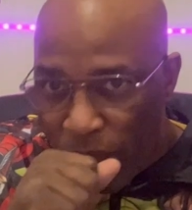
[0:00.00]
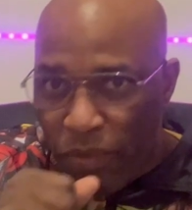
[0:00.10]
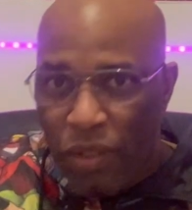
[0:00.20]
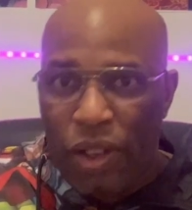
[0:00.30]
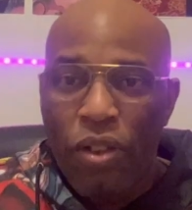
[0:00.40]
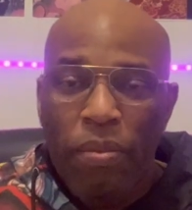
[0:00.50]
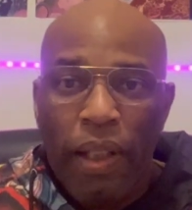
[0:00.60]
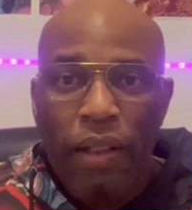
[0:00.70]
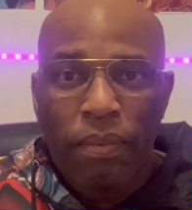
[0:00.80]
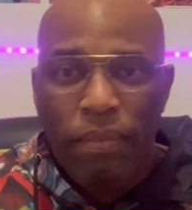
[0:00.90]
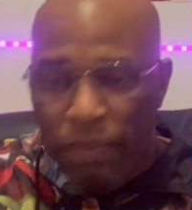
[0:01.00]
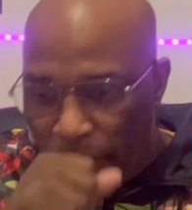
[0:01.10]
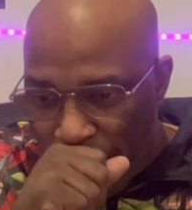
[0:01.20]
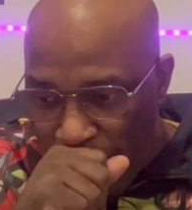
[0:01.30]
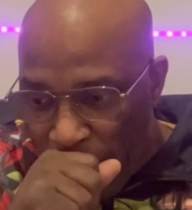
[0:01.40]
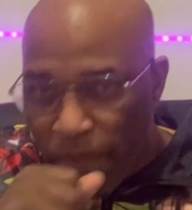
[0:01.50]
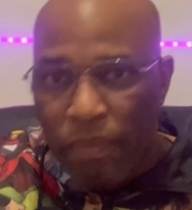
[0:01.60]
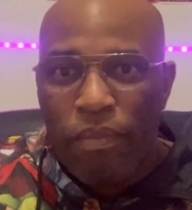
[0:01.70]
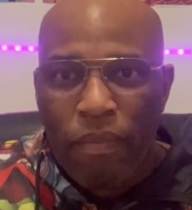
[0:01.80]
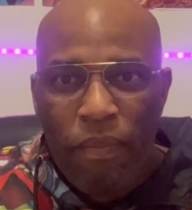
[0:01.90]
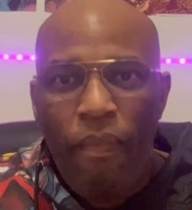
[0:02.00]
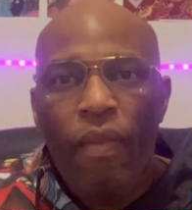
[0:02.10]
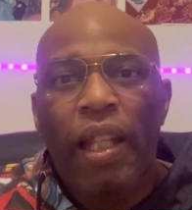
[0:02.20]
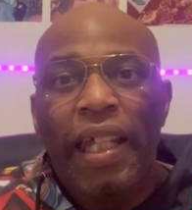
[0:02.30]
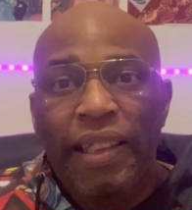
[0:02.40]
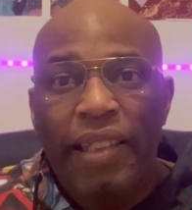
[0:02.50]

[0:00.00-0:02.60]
Excuse me. Is